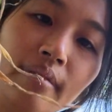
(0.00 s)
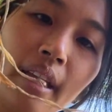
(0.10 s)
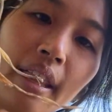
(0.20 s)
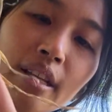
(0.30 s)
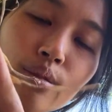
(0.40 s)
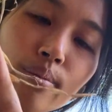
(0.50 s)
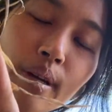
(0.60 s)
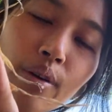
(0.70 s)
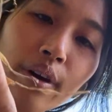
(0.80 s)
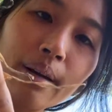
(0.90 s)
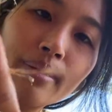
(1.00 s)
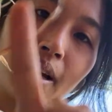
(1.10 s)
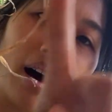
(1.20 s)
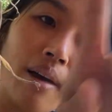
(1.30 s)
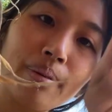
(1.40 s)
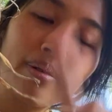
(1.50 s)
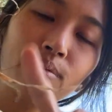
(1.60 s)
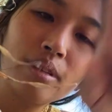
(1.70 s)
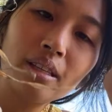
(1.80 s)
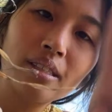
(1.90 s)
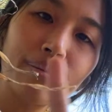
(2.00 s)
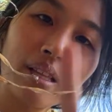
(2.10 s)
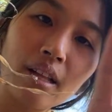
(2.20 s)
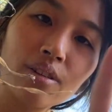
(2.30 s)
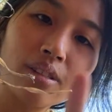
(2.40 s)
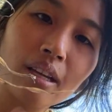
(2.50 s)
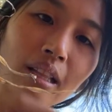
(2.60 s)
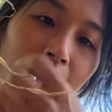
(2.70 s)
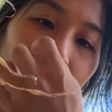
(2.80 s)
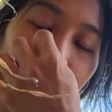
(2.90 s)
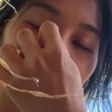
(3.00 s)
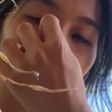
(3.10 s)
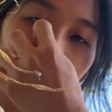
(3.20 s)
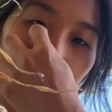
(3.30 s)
and this would be growing up top in something that looks like a leek.